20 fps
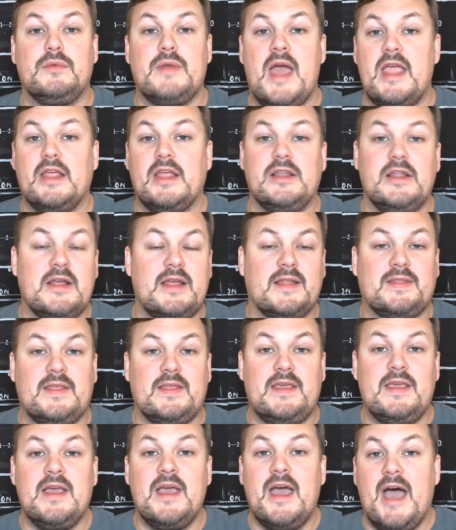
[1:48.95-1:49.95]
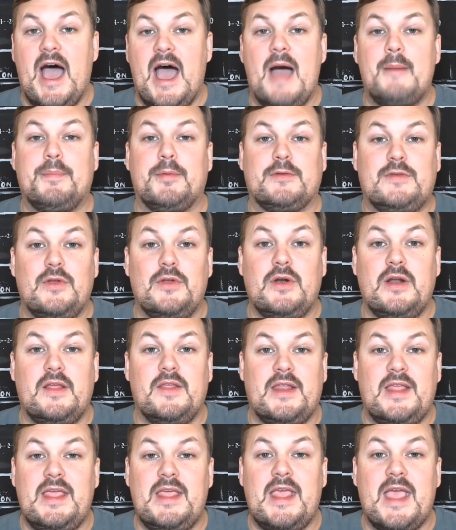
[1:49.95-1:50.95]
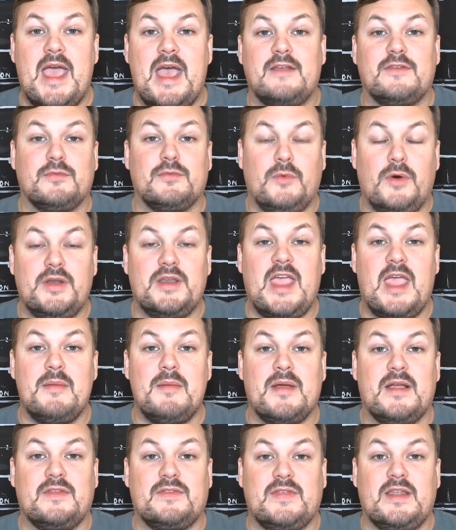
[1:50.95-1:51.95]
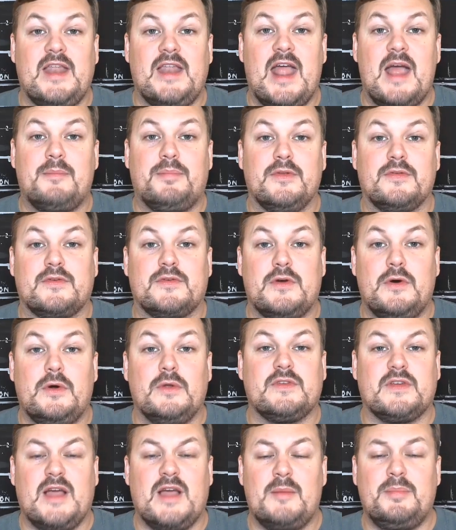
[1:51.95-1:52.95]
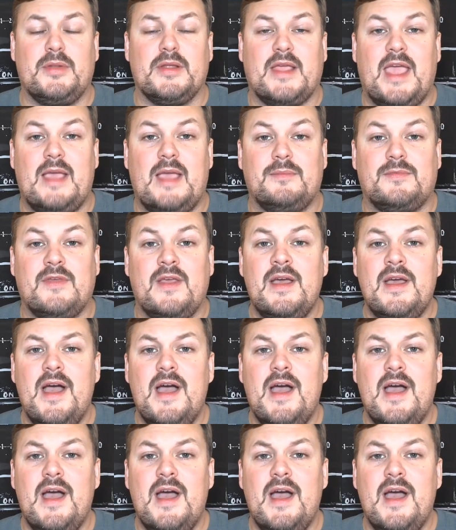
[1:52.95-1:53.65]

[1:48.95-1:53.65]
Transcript: Now, you look at the opportunity that he has, one game against the Indianapolis Colts, a couple of games